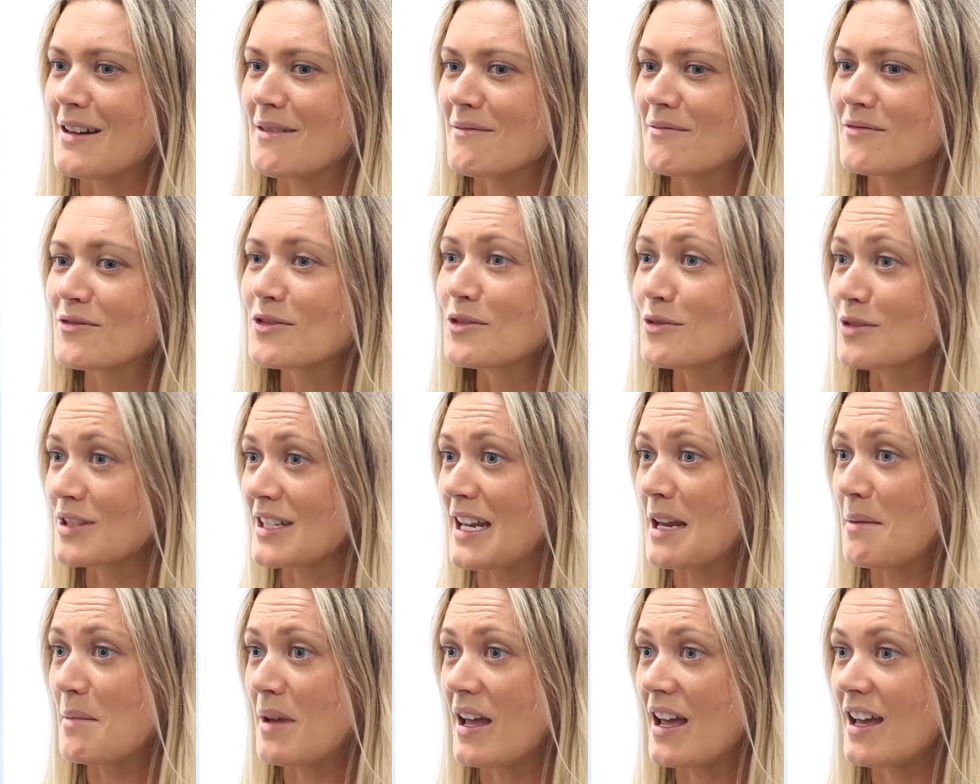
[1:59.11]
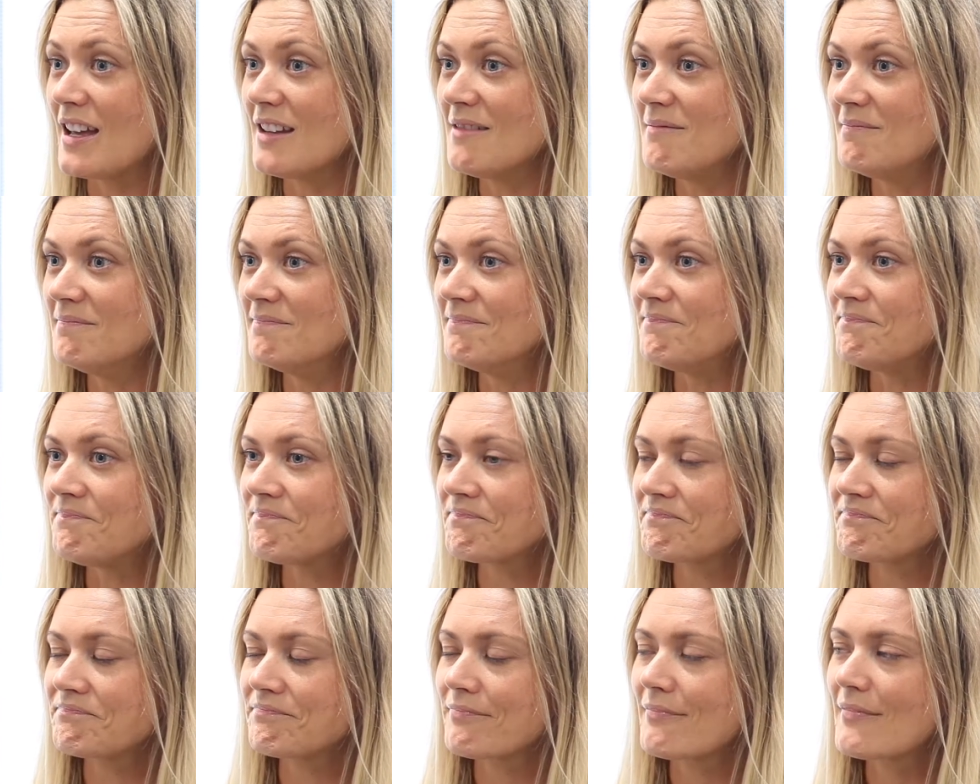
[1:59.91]
full steam ahead,
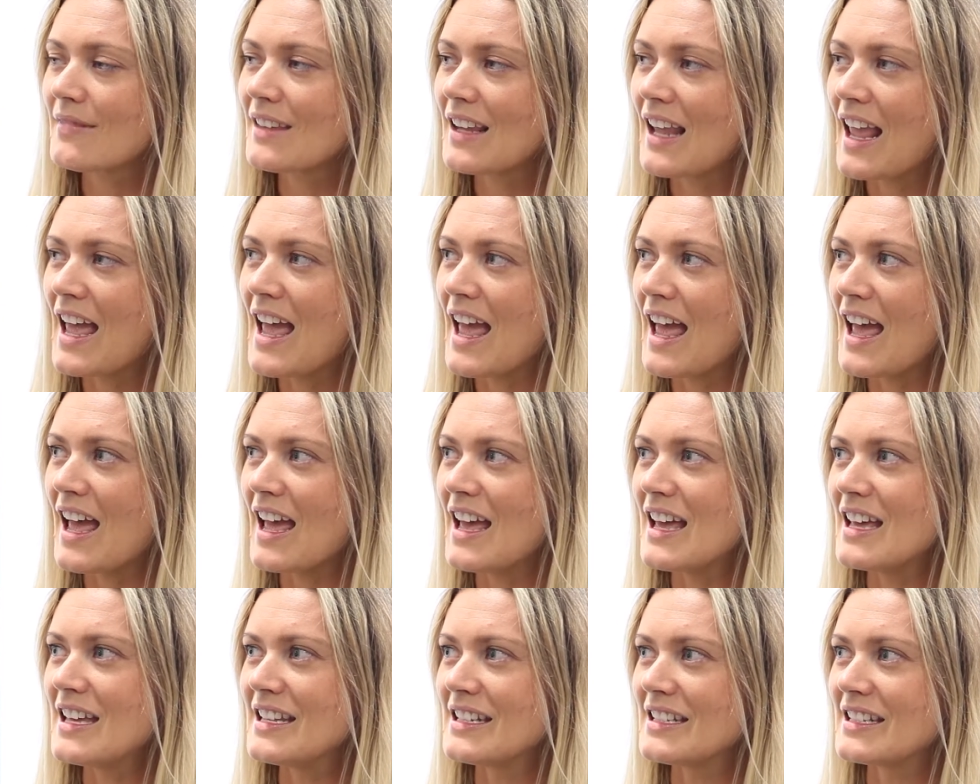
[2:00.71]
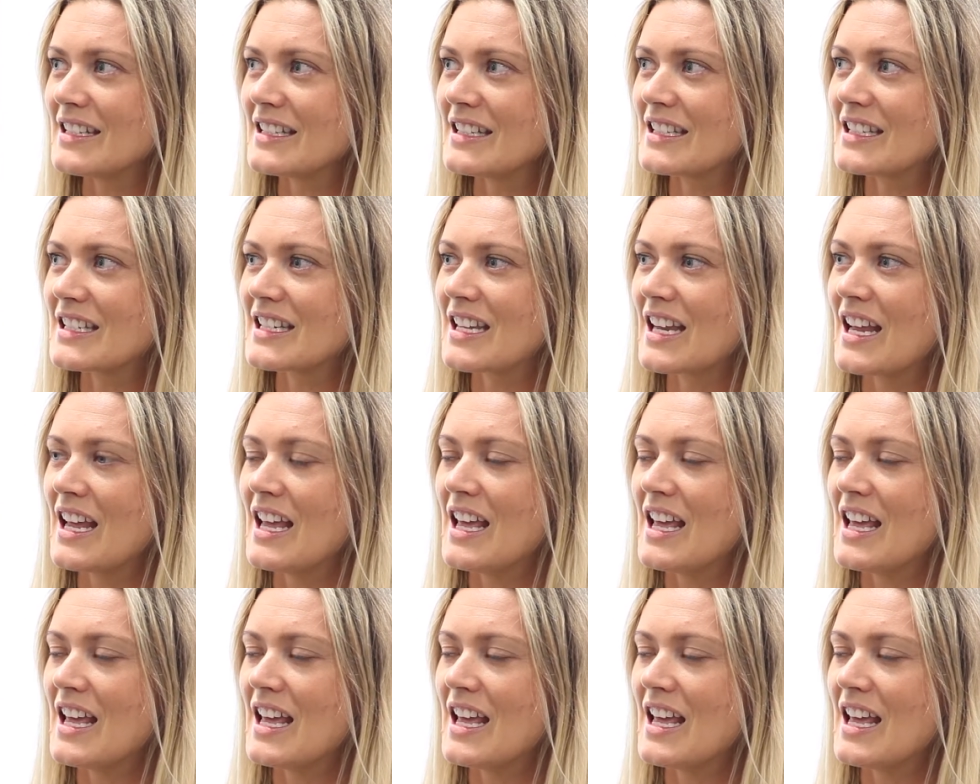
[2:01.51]
and